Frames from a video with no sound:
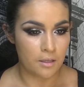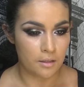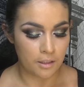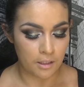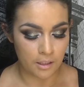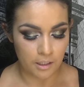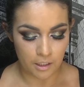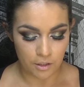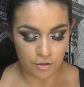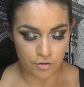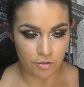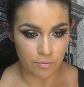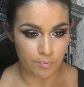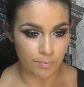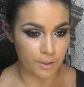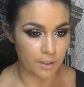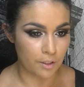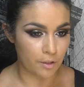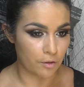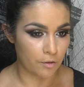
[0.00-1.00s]
that extra
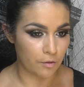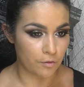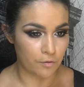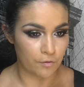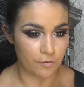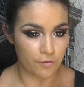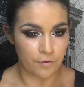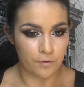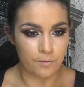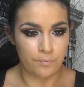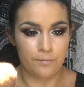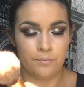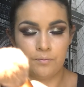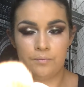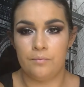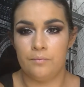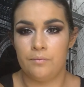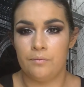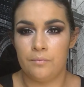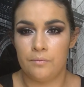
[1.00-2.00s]
bit of
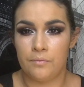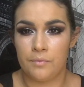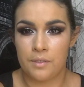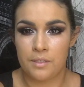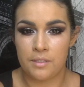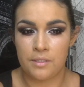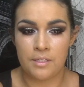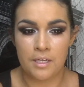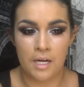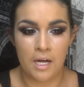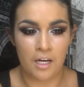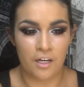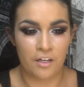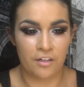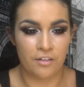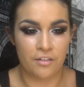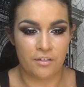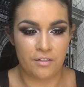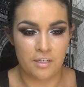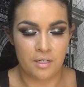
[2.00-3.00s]

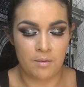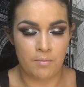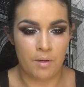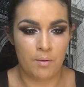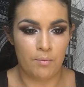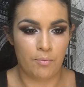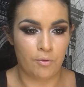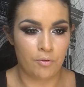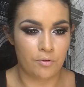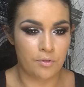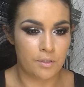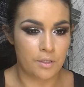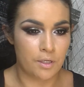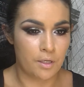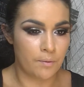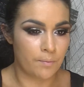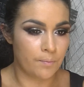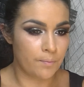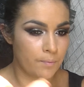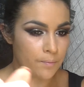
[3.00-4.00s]
darkness in my
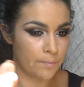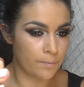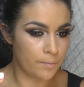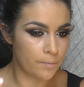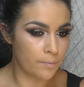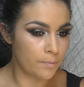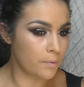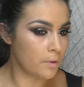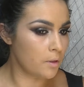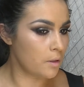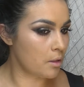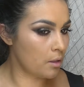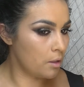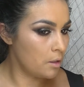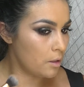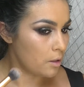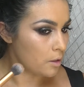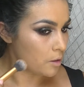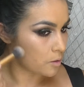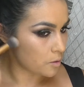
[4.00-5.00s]
bronzer.
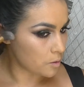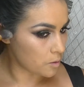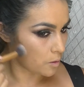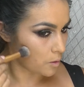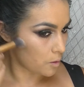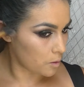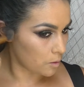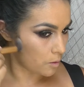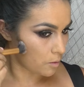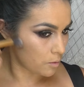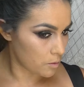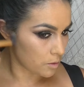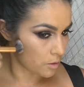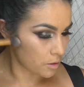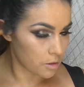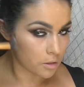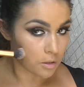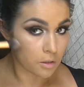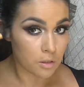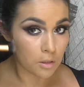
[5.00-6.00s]
So I'm going
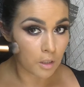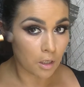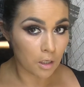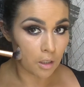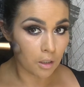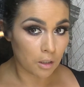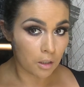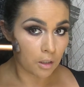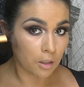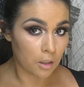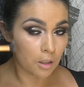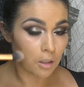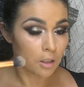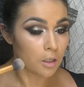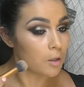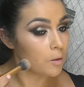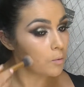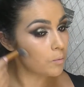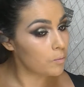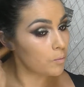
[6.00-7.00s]
to start
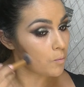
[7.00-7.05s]
here.